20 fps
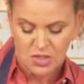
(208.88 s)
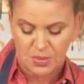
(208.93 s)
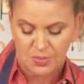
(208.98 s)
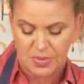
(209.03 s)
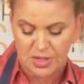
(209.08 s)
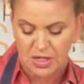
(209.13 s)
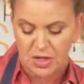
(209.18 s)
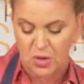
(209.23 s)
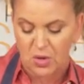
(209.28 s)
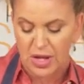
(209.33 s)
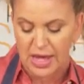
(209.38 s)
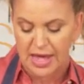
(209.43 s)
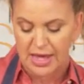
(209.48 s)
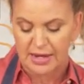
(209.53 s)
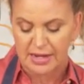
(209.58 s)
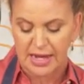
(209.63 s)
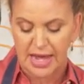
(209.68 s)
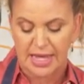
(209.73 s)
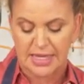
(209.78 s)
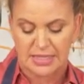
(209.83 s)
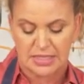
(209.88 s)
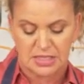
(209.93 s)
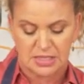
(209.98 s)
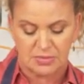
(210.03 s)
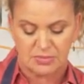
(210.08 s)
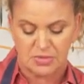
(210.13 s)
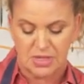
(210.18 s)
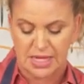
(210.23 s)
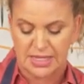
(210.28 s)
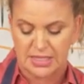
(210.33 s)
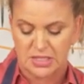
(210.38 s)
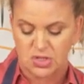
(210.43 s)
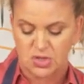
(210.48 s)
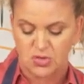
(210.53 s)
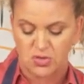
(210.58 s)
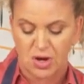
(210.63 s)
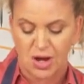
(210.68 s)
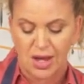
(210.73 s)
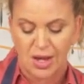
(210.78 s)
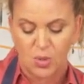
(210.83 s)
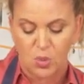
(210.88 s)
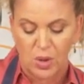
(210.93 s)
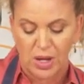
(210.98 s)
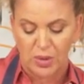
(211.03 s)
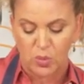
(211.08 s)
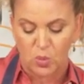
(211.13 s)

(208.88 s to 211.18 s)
I'm going to go ahead and add some nice dry white